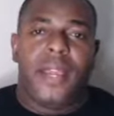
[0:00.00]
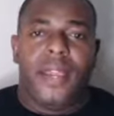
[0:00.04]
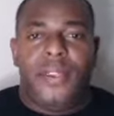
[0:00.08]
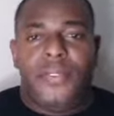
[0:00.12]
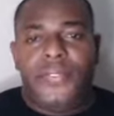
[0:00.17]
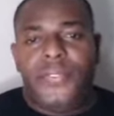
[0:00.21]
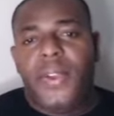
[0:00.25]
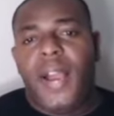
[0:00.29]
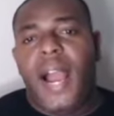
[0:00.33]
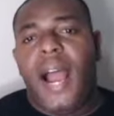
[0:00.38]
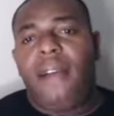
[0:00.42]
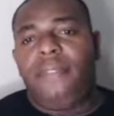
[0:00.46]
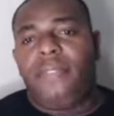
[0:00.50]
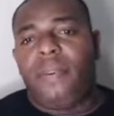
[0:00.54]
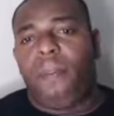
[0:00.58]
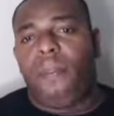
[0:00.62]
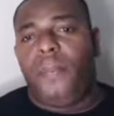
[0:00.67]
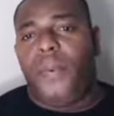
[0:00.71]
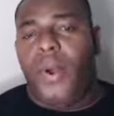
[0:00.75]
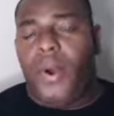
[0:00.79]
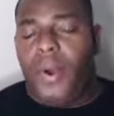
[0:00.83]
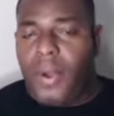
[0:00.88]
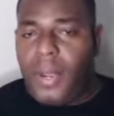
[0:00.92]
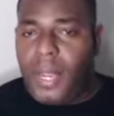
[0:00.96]
If you have a
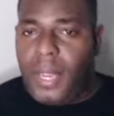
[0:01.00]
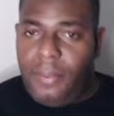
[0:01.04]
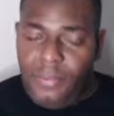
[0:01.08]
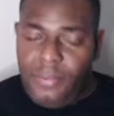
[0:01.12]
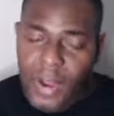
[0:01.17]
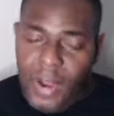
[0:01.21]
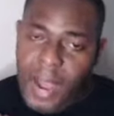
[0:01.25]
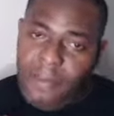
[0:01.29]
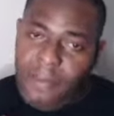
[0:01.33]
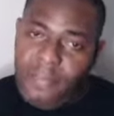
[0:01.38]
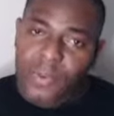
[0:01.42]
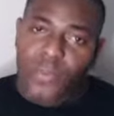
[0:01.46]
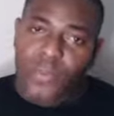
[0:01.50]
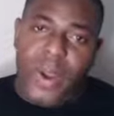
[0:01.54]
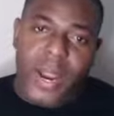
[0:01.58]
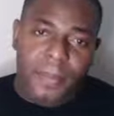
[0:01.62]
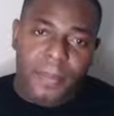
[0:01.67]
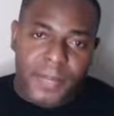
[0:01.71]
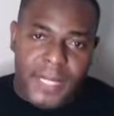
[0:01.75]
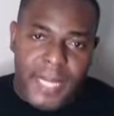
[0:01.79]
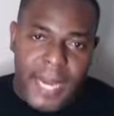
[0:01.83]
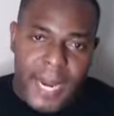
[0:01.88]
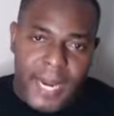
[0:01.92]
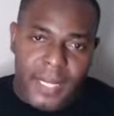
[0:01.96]
blog, if you have a
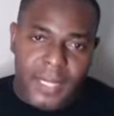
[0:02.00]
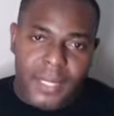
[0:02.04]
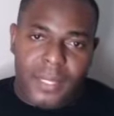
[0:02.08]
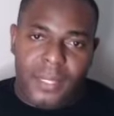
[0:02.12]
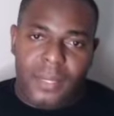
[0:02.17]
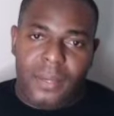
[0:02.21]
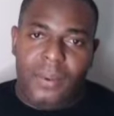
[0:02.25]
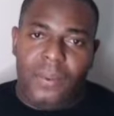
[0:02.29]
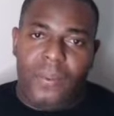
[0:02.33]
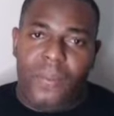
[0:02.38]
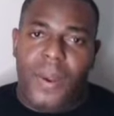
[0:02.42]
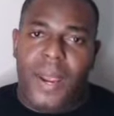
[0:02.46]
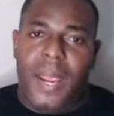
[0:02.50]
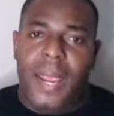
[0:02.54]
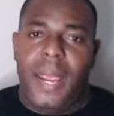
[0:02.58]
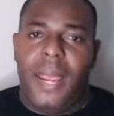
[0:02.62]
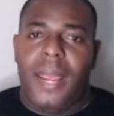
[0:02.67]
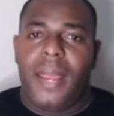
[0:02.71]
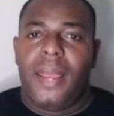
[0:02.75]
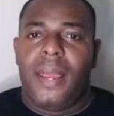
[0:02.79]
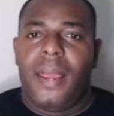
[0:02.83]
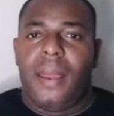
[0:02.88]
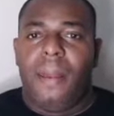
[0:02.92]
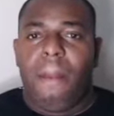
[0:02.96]
website
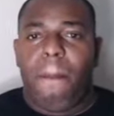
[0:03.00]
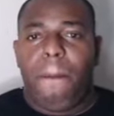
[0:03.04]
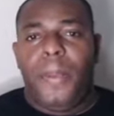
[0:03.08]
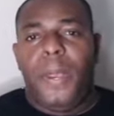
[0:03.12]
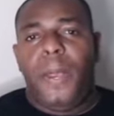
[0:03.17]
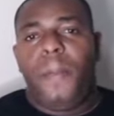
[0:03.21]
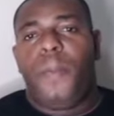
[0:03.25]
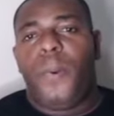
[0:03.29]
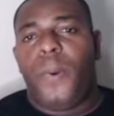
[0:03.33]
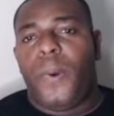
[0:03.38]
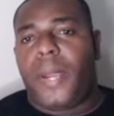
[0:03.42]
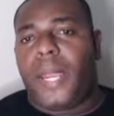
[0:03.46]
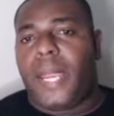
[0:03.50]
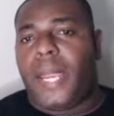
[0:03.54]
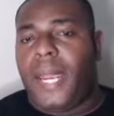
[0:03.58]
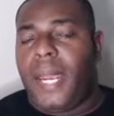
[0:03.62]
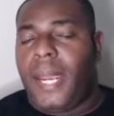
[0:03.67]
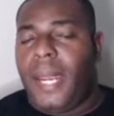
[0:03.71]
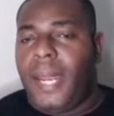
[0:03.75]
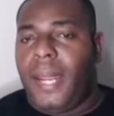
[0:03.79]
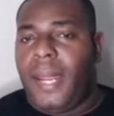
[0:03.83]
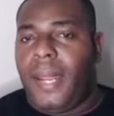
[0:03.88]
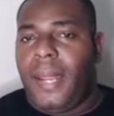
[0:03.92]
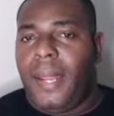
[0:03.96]
where people
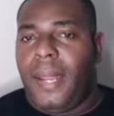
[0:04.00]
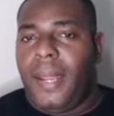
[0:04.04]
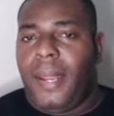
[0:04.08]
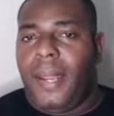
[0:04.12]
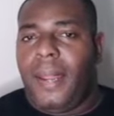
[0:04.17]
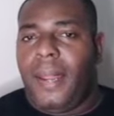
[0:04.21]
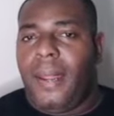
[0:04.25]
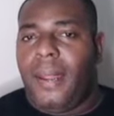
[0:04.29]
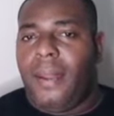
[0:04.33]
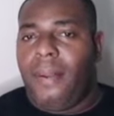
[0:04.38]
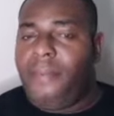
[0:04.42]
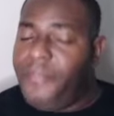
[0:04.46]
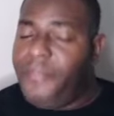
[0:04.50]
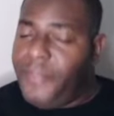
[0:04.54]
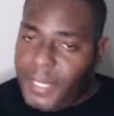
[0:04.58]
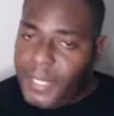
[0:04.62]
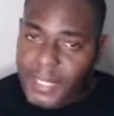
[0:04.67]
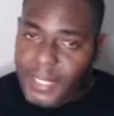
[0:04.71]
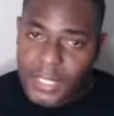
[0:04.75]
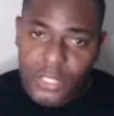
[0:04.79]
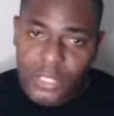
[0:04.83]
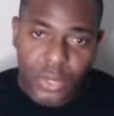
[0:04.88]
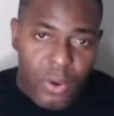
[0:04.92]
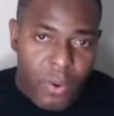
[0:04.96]
can
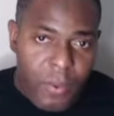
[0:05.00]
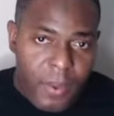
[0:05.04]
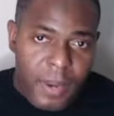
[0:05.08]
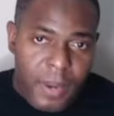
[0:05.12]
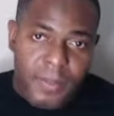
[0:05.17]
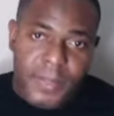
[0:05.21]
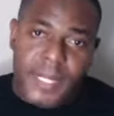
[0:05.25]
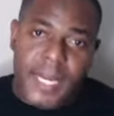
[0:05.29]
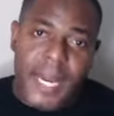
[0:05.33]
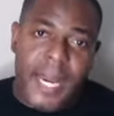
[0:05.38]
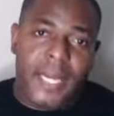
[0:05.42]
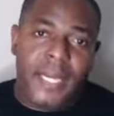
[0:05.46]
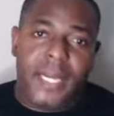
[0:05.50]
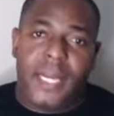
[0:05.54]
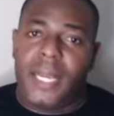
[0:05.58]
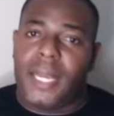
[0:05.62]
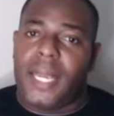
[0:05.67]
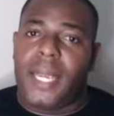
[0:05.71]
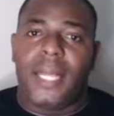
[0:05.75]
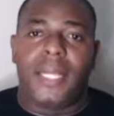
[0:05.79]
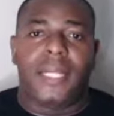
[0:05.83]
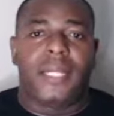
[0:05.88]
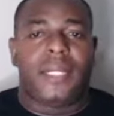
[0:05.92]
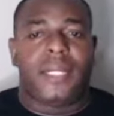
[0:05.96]
visit your website, they
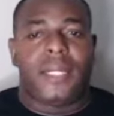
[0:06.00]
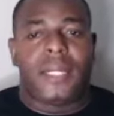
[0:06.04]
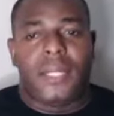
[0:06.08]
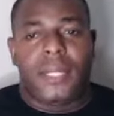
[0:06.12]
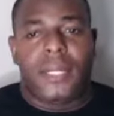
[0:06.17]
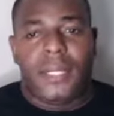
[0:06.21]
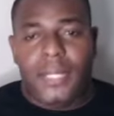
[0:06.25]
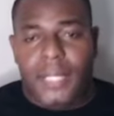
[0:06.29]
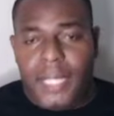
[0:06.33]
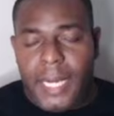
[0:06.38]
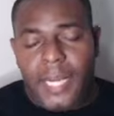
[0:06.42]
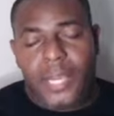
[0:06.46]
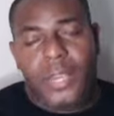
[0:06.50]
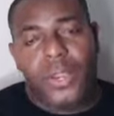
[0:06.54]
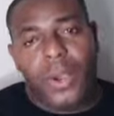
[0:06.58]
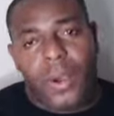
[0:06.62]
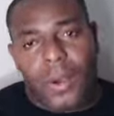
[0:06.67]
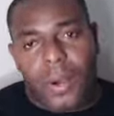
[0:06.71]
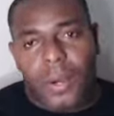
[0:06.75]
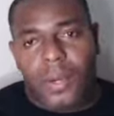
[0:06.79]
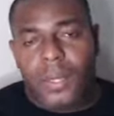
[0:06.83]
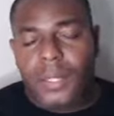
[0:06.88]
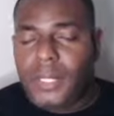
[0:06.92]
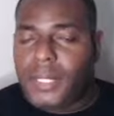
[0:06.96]
can check your
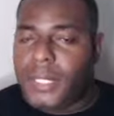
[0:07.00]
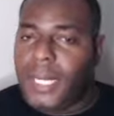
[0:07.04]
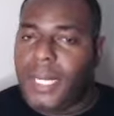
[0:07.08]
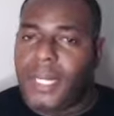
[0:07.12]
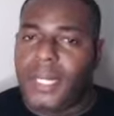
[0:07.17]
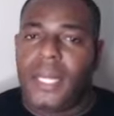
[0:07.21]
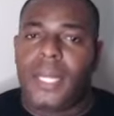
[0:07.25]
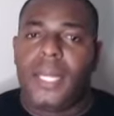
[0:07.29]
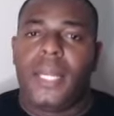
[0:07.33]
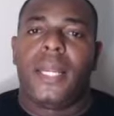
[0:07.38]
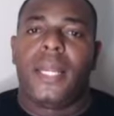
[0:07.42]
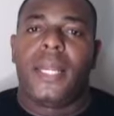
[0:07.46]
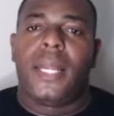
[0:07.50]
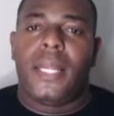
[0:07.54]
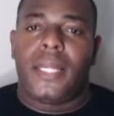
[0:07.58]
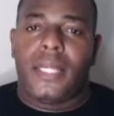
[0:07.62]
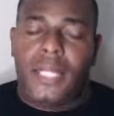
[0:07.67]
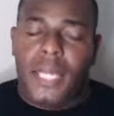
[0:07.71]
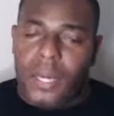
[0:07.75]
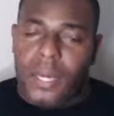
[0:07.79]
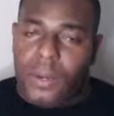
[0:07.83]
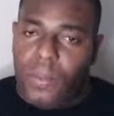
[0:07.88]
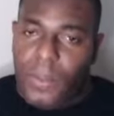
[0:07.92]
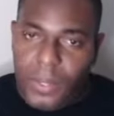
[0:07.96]
content, they
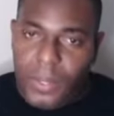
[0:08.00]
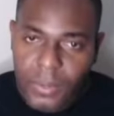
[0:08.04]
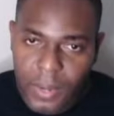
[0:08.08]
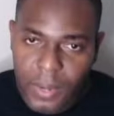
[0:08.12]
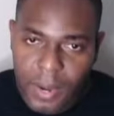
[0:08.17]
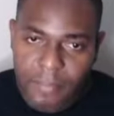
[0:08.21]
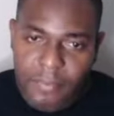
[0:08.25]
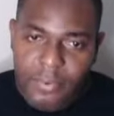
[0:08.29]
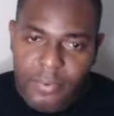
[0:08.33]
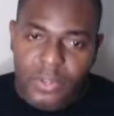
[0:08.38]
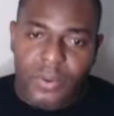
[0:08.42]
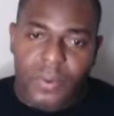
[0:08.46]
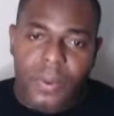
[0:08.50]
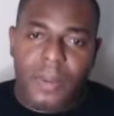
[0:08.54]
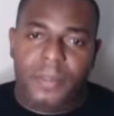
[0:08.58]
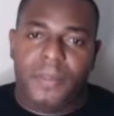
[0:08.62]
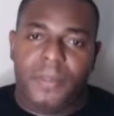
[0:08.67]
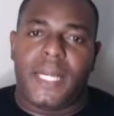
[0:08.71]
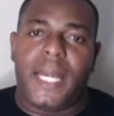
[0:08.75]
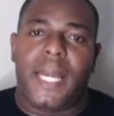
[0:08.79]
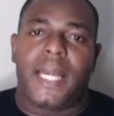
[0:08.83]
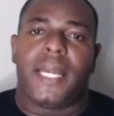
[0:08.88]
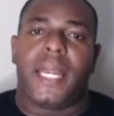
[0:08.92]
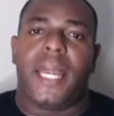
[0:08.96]
check what you have on your
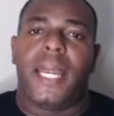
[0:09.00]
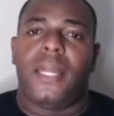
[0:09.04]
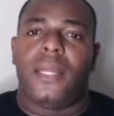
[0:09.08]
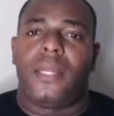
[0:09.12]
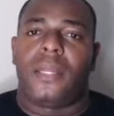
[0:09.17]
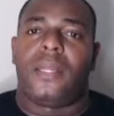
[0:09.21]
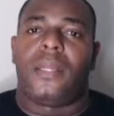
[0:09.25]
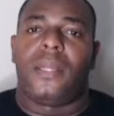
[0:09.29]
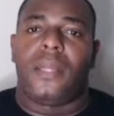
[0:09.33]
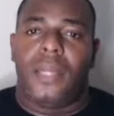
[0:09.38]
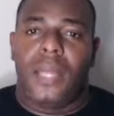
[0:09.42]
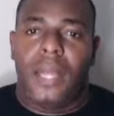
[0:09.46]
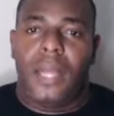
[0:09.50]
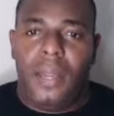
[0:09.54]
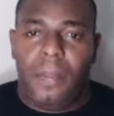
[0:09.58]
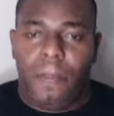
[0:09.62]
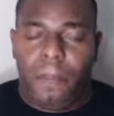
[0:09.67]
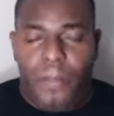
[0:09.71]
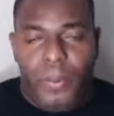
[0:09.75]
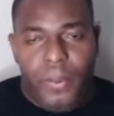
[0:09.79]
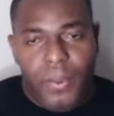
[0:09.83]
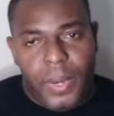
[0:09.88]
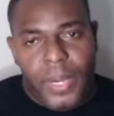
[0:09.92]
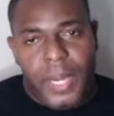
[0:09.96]
website, and they
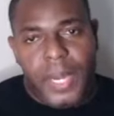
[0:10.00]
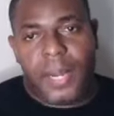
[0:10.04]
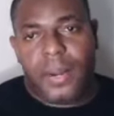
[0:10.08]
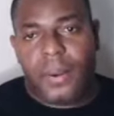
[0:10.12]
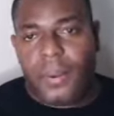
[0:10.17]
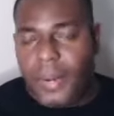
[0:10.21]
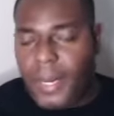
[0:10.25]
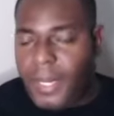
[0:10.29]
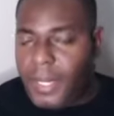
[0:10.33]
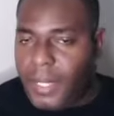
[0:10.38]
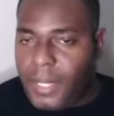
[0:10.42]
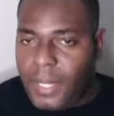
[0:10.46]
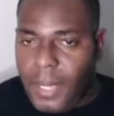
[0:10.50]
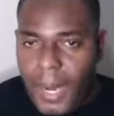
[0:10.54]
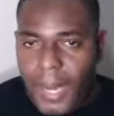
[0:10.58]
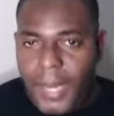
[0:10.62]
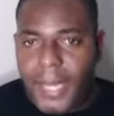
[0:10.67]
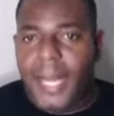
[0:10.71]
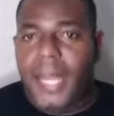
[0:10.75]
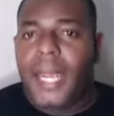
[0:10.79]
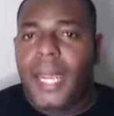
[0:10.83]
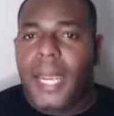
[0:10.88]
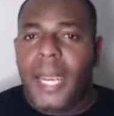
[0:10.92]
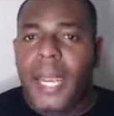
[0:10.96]
pull their credit card
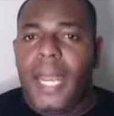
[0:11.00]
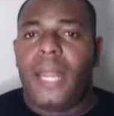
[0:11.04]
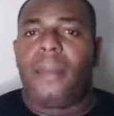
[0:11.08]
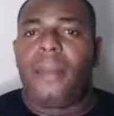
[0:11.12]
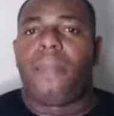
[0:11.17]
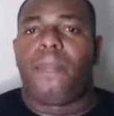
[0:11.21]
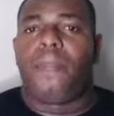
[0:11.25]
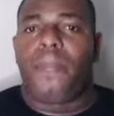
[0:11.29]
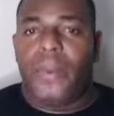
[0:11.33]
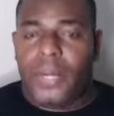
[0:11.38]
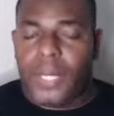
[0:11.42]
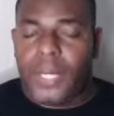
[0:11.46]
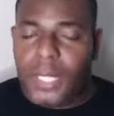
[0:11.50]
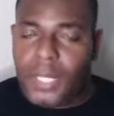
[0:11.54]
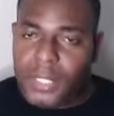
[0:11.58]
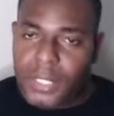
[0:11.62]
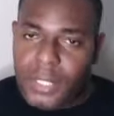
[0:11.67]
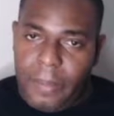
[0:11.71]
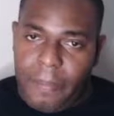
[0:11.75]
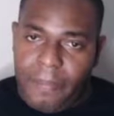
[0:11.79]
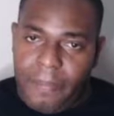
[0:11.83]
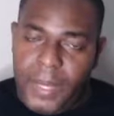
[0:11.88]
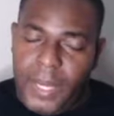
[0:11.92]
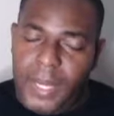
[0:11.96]
and purchase
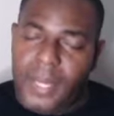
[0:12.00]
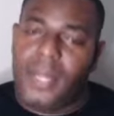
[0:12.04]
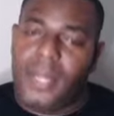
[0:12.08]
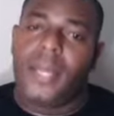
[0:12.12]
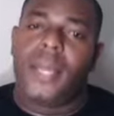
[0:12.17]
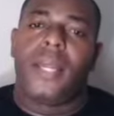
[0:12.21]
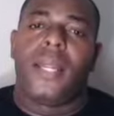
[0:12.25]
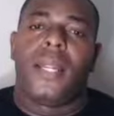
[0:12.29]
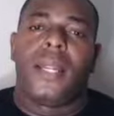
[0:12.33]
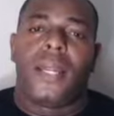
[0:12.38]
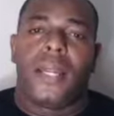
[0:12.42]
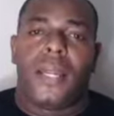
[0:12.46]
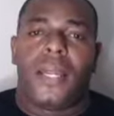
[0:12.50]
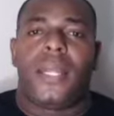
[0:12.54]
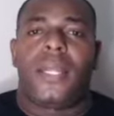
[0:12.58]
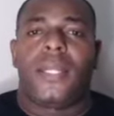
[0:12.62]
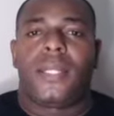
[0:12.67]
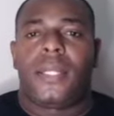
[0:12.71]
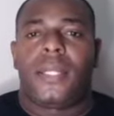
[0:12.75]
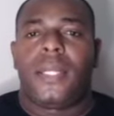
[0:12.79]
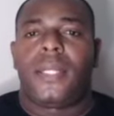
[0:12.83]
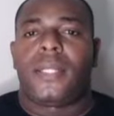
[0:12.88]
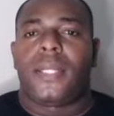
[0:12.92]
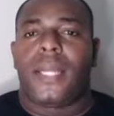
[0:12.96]
something,
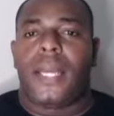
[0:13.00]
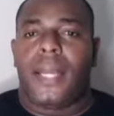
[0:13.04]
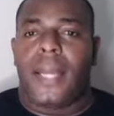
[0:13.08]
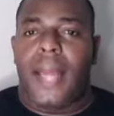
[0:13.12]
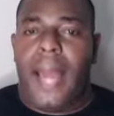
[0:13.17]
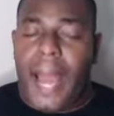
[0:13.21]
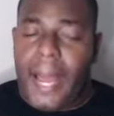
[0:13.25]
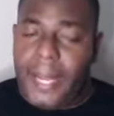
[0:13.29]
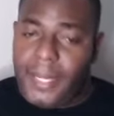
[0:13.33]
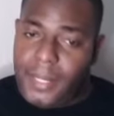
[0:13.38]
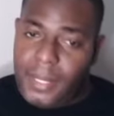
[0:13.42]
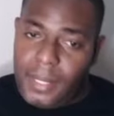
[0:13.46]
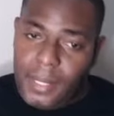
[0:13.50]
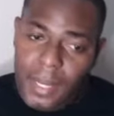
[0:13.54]
this is an asset.